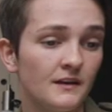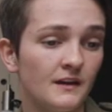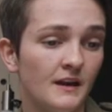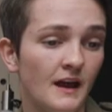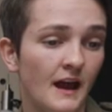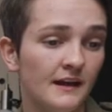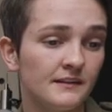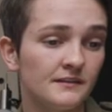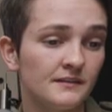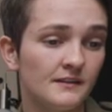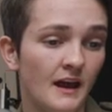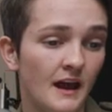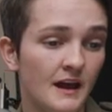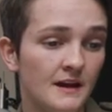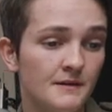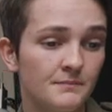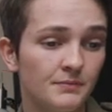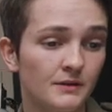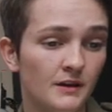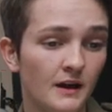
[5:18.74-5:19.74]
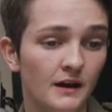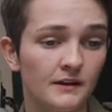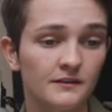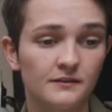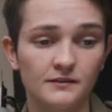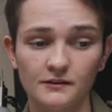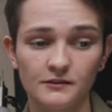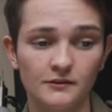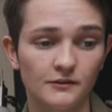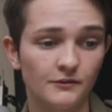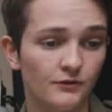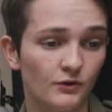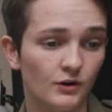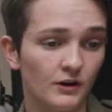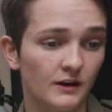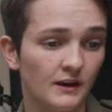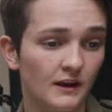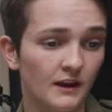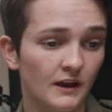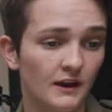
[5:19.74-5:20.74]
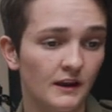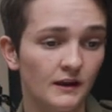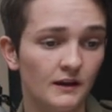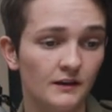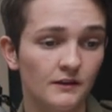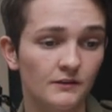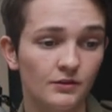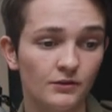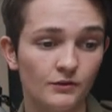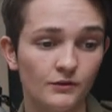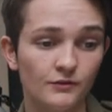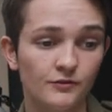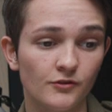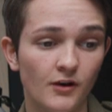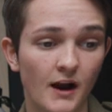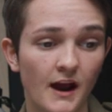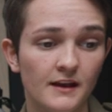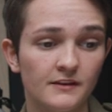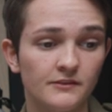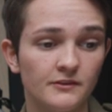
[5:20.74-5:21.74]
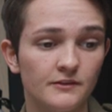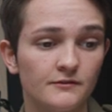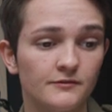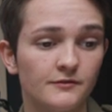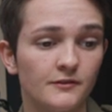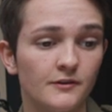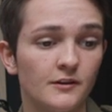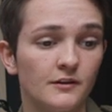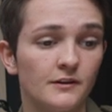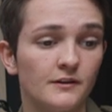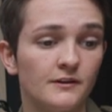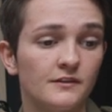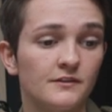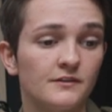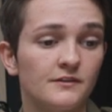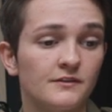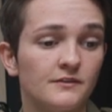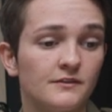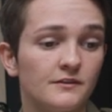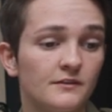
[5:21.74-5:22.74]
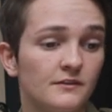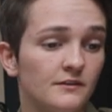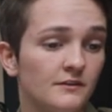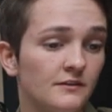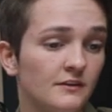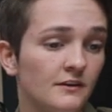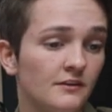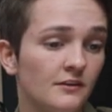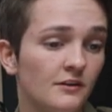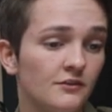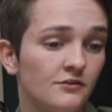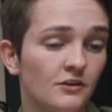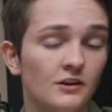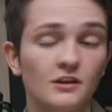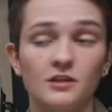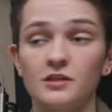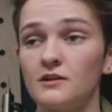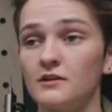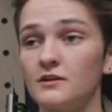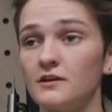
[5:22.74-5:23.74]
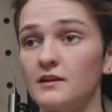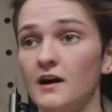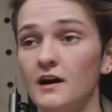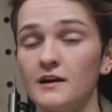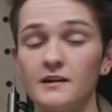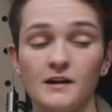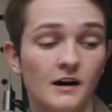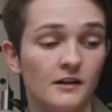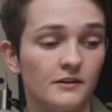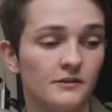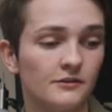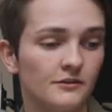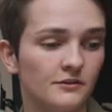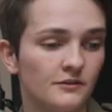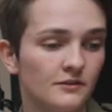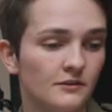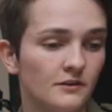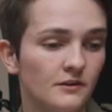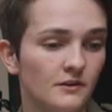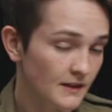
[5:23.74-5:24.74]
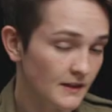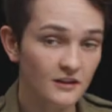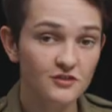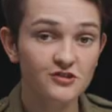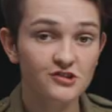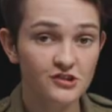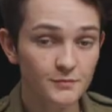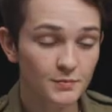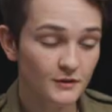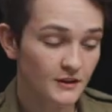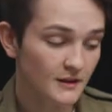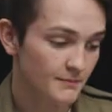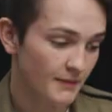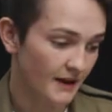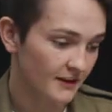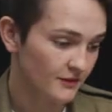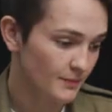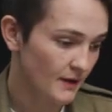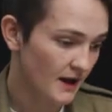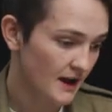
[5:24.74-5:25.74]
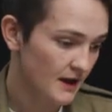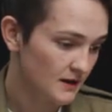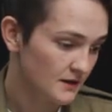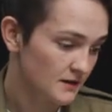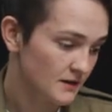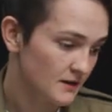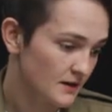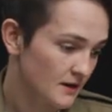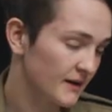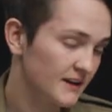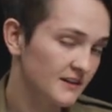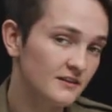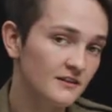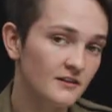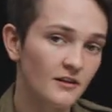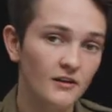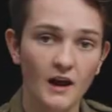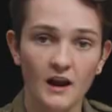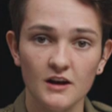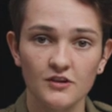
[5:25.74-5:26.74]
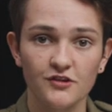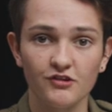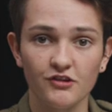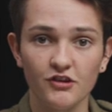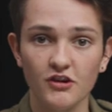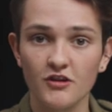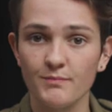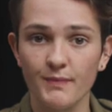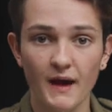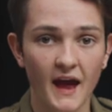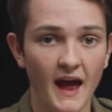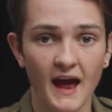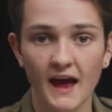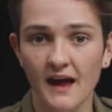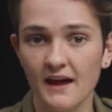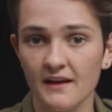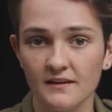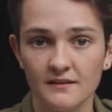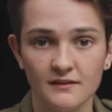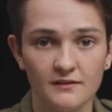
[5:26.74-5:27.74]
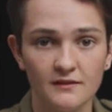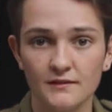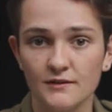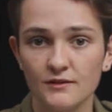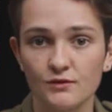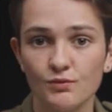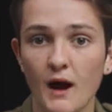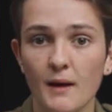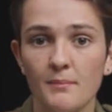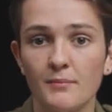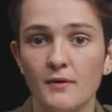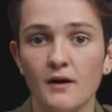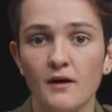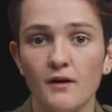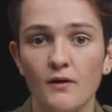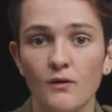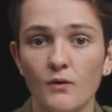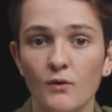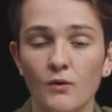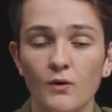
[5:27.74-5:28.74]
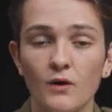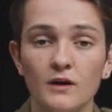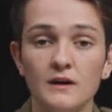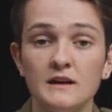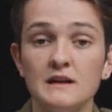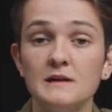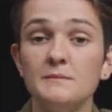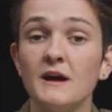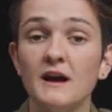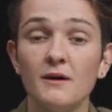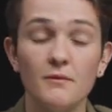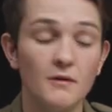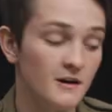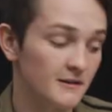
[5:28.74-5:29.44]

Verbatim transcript: an S nine Plus sixty-four gig through Verizon for six hundred thirty-nine dollars. That's cheaper than Best Buy, but it's still not as cheap as Swappa or eBay